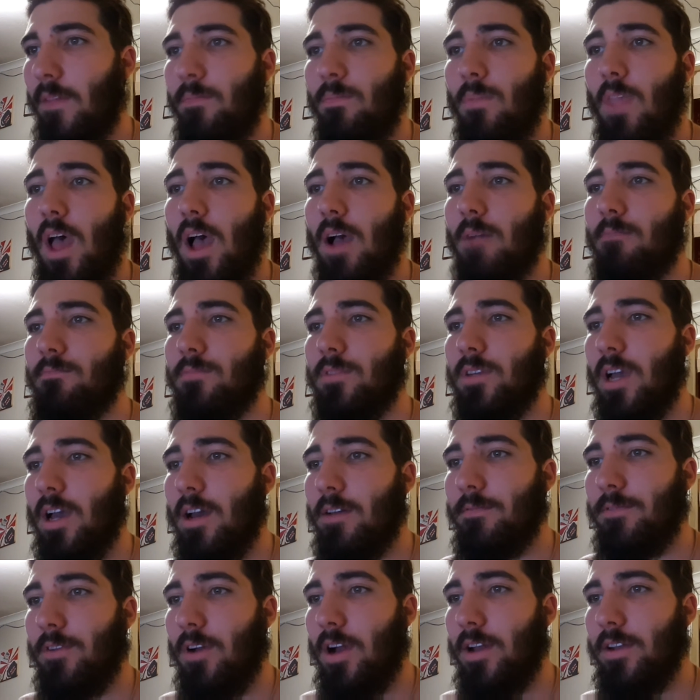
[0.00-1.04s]
No,
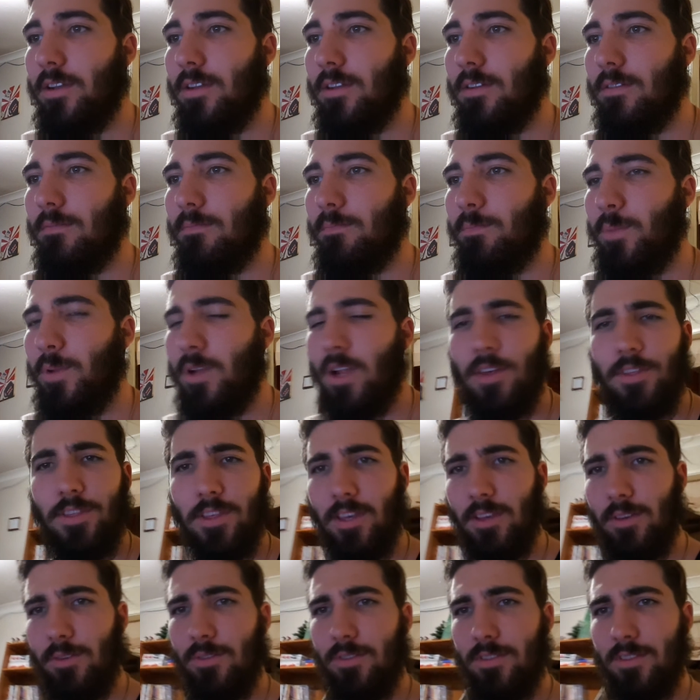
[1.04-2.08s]
can't find it, but I
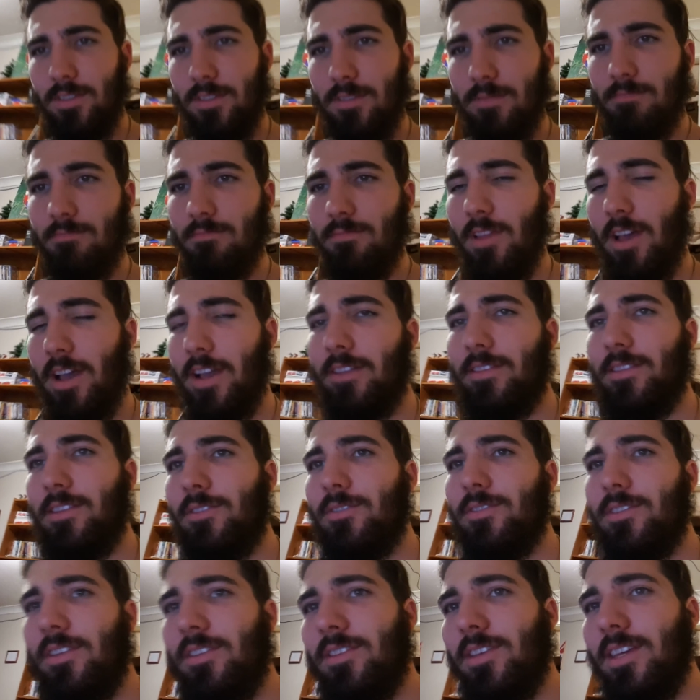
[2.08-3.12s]
think it was like there
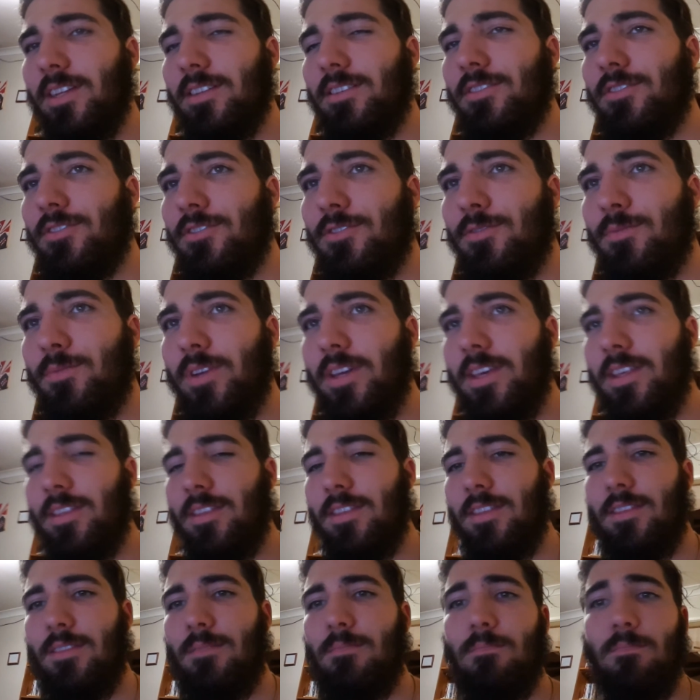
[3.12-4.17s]
was a thing to do
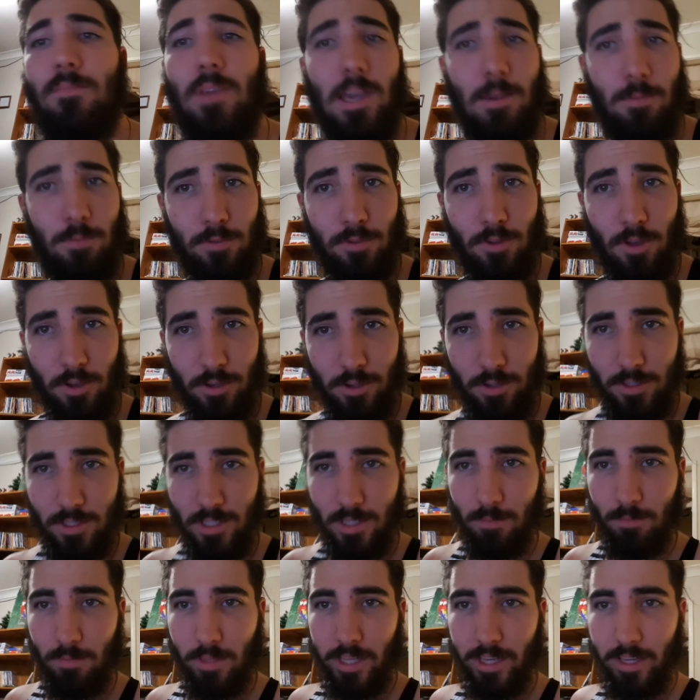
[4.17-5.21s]
with people not
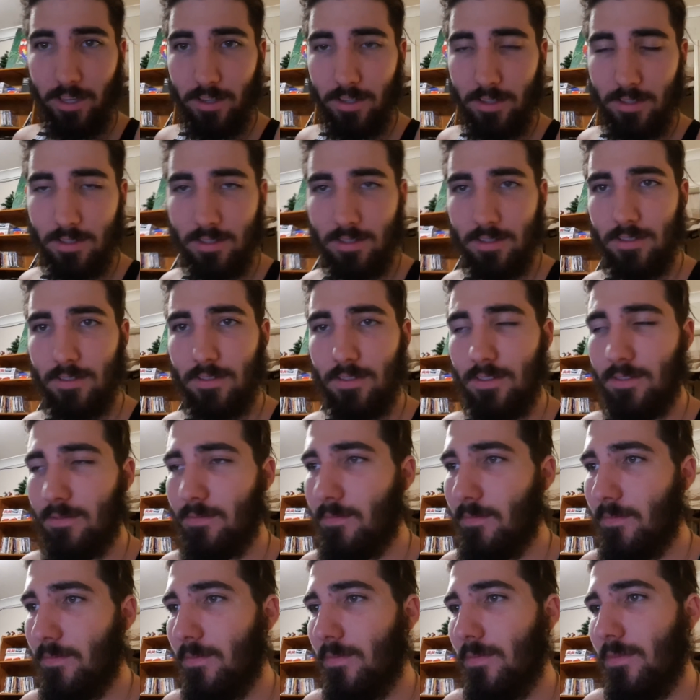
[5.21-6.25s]
using blinkers.
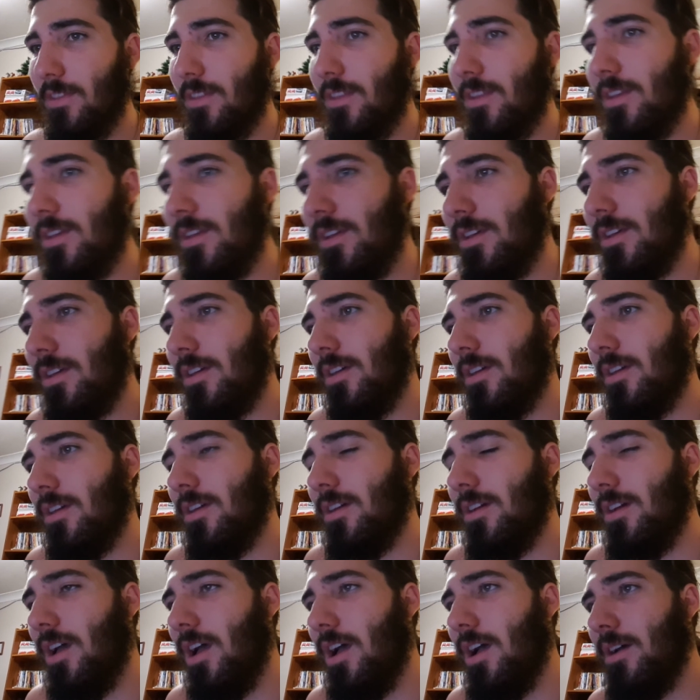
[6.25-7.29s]

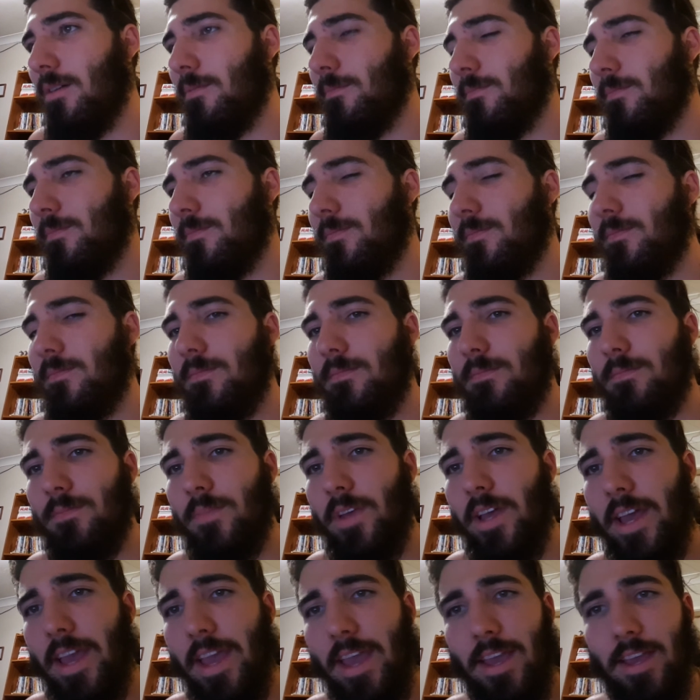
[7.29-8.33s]

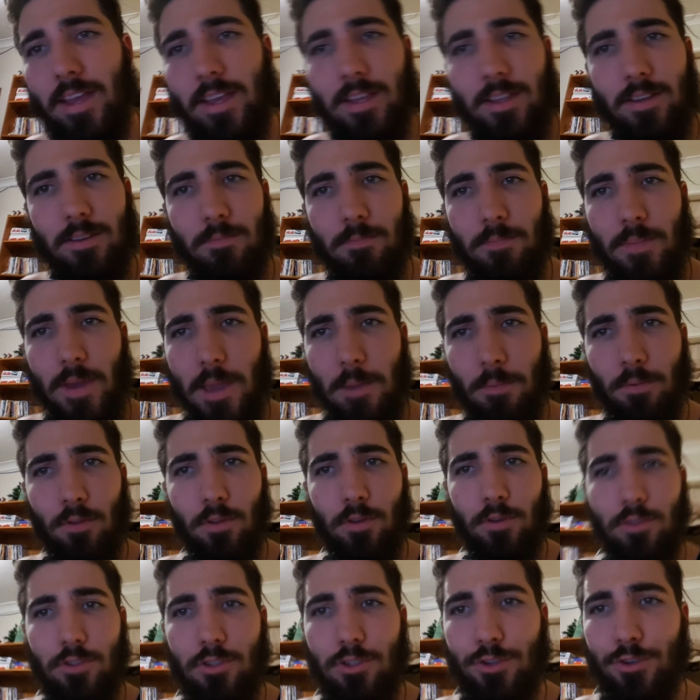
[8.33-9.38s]
And people
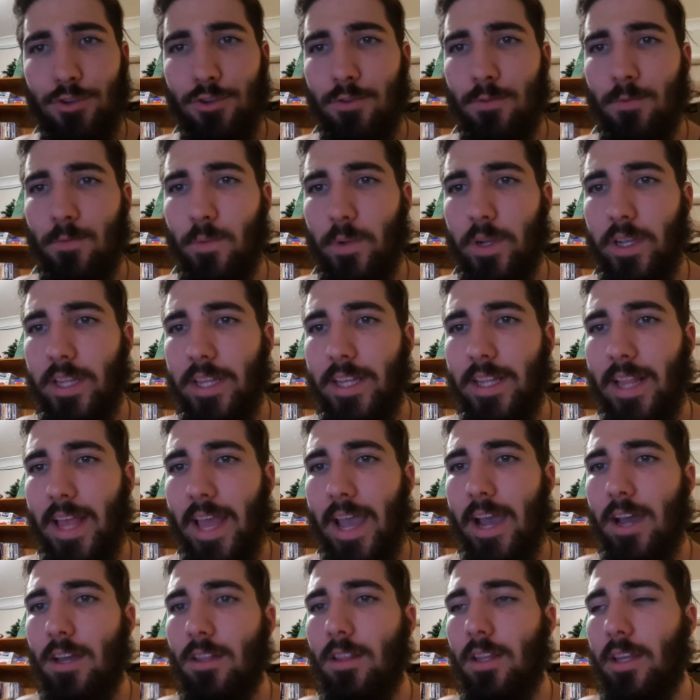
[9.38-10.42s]
who chew really
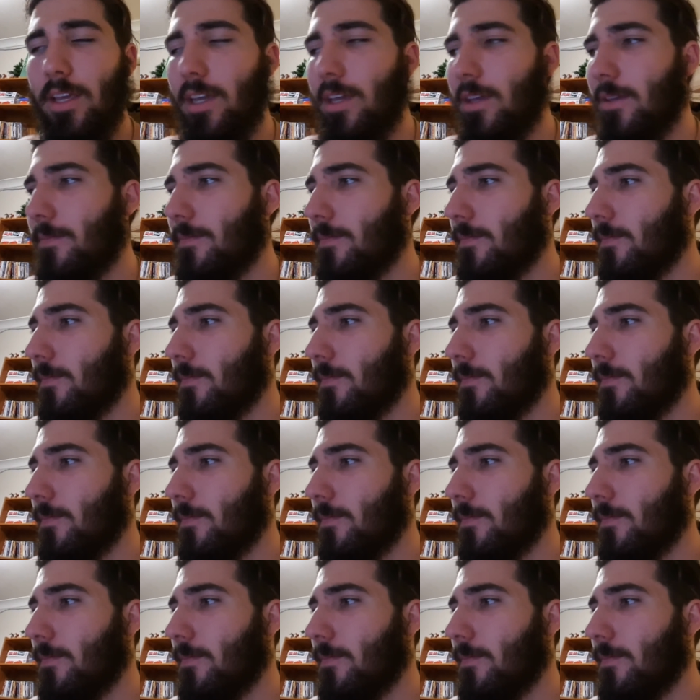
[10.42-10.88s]
loudly.